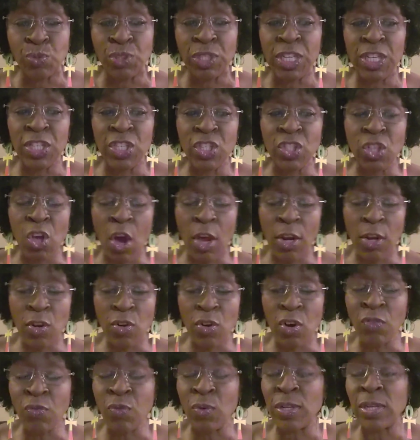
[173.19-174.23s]
it started
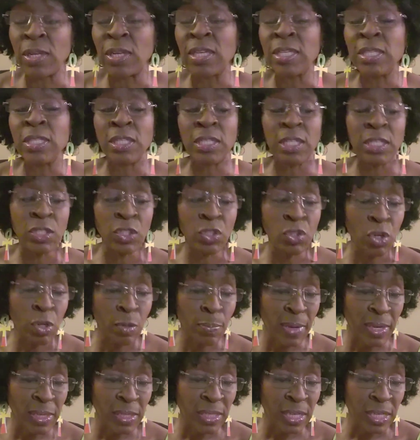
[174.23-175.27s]
off with, let's let's talk
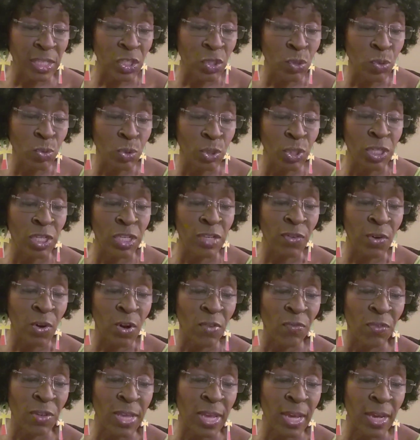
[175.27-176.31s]
about that suit Steve
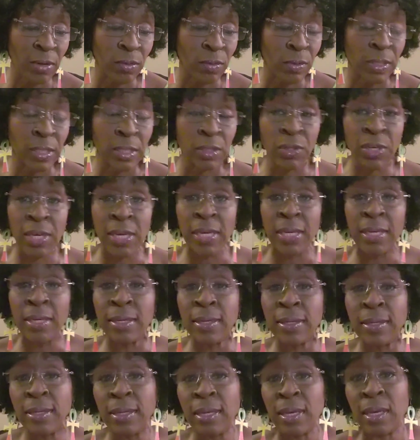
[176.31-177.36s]
Harvey had on,
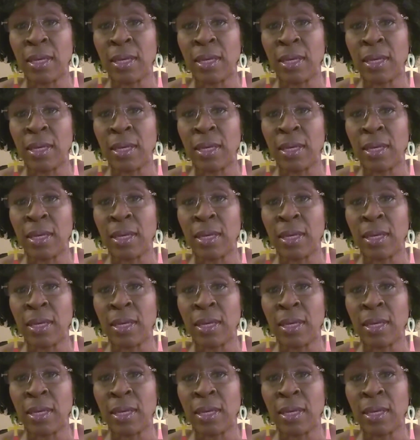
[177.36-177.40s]
okay?